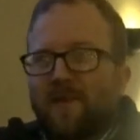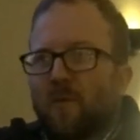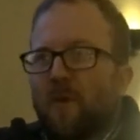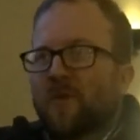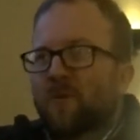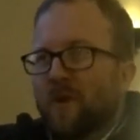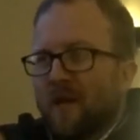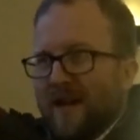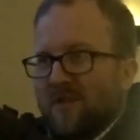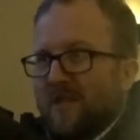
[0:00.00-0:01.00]
That's
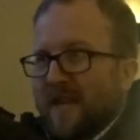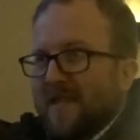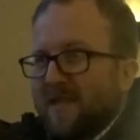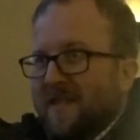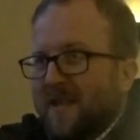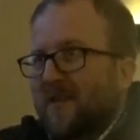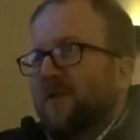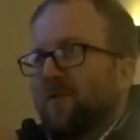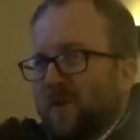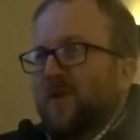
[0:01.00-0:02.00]
where you actually take the
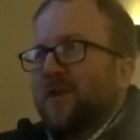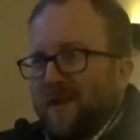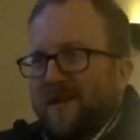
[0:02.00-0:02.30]
stickers off to cheat.